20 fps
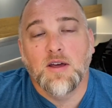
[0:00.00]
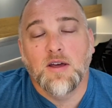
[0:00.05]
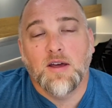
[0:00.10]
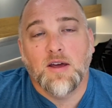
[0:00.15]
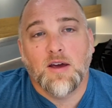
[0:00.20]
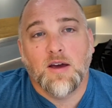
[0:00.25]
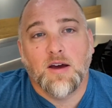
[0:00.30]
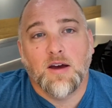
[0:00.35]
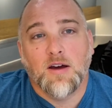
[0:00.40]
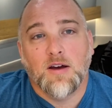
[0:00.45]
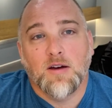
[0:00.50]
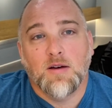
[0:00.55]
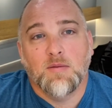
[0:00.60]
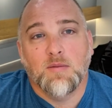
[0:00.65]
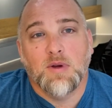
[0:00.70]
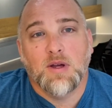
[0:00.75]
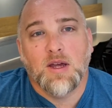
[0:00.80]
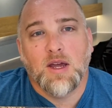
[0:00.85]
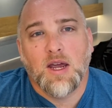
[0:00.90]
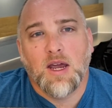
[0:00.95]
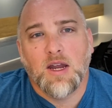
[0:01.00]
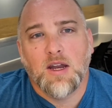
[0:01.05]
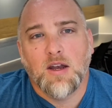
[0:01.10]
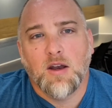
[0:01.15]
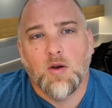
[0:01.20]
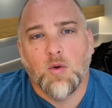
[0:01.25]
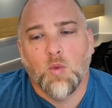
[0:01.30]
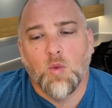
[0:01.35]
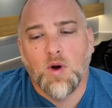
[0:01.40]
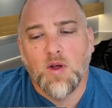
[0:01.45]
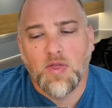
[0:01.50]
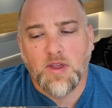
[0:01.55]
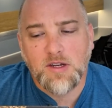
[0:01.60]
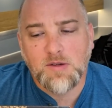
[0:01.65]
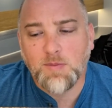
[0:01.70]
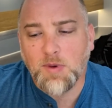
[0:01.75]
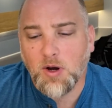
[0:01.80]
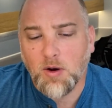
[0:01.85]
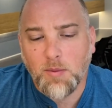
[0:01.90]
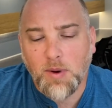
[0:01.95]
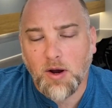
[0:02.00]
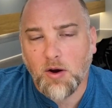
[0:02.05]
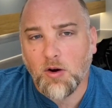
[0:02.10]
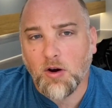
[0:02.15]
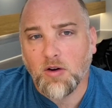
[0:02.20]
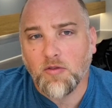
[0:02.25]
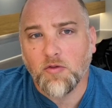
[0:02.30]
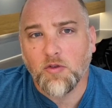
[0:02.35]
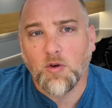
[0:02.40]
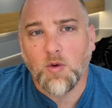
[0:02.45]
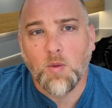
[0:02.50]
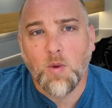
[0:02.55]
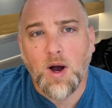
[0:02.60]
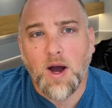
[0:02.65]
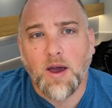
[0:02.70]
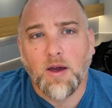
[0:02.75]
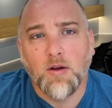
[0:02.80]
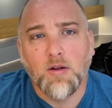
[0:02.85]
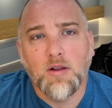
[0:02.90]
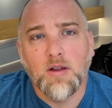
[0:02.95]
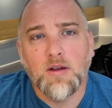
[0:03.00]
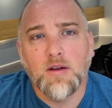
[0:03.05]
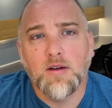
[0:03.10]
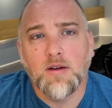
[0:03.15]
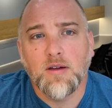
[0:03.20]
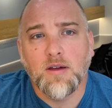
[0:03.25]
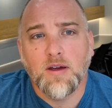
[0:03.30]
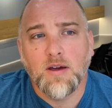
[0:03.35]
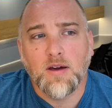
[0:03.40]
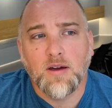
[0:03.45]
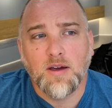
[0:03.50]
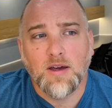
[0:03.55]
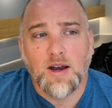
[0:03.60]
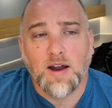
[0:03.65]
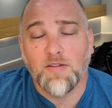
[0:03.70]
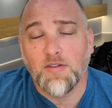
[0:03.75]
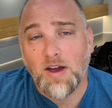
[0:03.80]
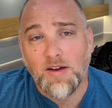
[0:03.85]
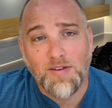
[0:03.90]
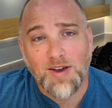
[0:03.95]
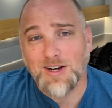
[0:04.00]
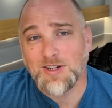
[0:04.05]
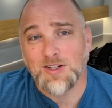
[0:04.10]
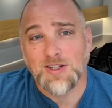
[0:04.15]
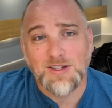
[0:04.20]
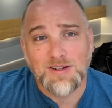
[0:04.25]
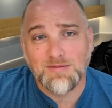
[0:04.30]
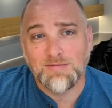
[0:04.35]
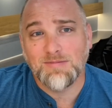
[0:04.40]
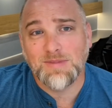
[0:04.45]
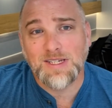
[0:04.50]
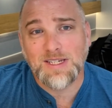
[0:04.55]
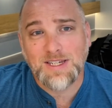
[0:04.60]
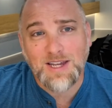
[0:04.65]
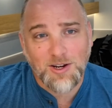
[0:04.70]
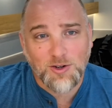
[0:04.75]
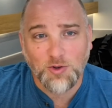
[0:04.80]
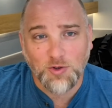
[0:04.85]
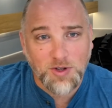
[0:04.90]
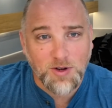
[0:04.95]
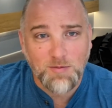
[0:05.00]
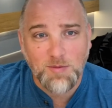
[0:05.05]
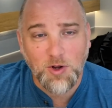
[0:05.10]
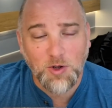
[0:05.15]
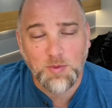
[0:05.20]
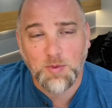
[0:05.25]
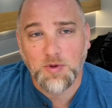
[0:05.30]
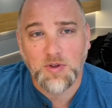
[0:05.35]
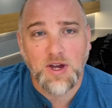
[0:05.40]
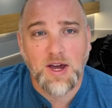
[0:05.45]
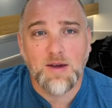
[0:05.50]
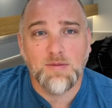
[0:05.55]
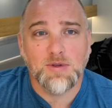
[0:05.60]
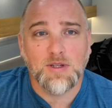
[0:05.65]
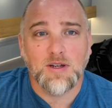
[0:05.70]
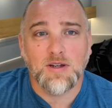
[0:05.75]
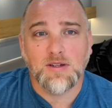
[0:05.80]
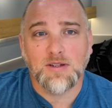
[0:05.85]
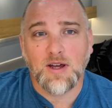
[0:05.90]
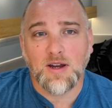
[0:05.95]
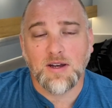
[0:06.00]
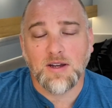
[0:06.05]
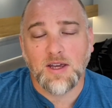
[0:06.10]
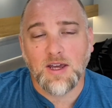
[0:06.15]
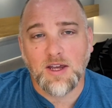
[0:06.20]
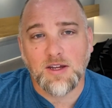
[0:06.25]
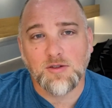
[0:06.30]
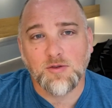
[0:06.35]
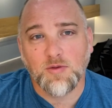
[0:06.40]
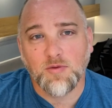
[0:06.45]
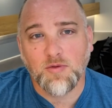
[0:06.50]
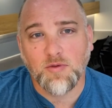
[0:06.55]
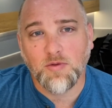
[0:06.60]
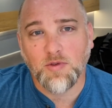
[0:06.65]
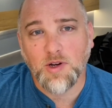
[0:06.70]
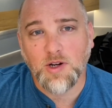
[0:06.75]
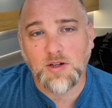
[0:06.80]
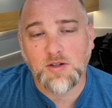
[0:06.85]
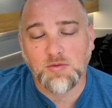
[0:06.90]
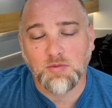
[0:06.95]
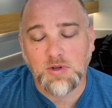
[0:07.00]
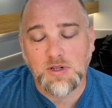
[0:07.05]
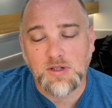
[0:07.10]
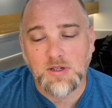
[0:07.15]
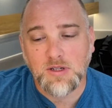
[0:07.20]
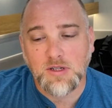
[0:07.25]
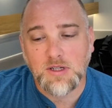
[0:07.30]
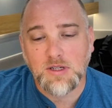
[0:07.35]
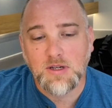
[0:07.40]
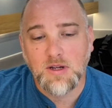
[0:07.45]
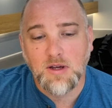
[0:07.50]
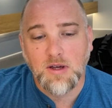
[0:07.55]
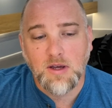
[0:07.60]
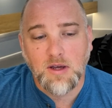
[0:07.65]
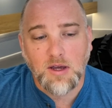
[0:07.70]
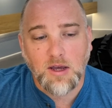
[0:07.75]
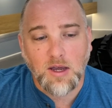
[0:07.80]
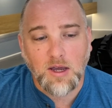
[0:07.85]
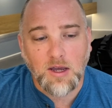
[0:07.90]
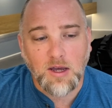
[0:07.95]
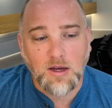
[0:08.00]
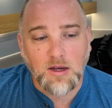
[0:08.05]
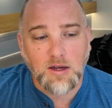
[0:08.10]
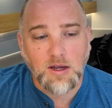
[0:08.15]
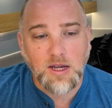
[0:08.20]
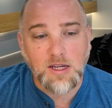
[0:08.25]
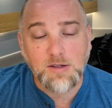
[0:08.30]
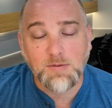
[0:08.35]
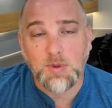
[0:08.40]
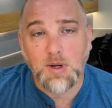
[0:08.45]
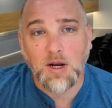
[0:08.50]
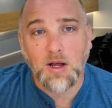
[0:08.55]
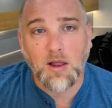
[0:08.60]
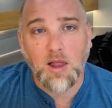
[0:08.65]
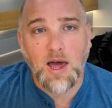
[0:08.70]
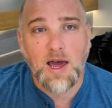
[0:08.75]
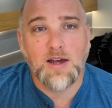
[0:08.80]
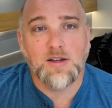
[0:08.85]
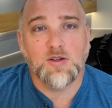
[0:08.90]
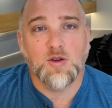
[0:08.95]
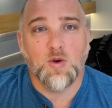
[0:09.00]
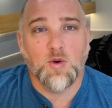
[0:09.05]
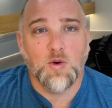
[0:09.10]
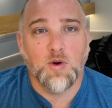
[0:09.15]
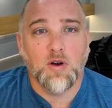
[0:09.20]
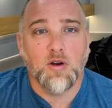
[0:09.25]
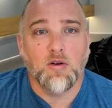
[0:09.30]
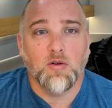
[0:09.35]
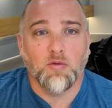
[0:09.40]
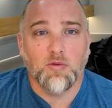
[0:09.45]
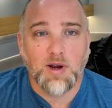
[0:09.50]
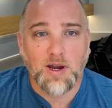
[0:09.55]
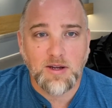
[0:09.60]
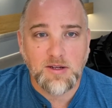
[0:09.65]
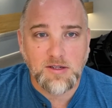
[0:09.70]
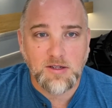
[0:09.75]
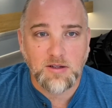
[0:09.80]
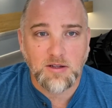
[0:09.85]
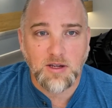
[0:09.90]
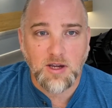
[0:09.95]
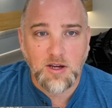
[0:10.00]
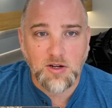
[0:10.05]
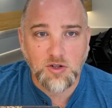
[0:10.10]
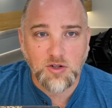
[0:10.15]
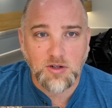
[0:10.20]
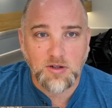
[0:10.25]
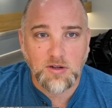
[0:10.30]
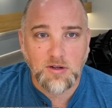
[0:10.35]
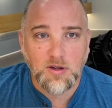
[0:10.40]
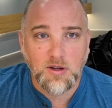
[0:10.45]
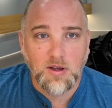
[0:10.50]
And one that's been on my heart for a while, and I've actually scheduled it multiple times and it's gotten canceled for various reasons, has been a class on reconciliation.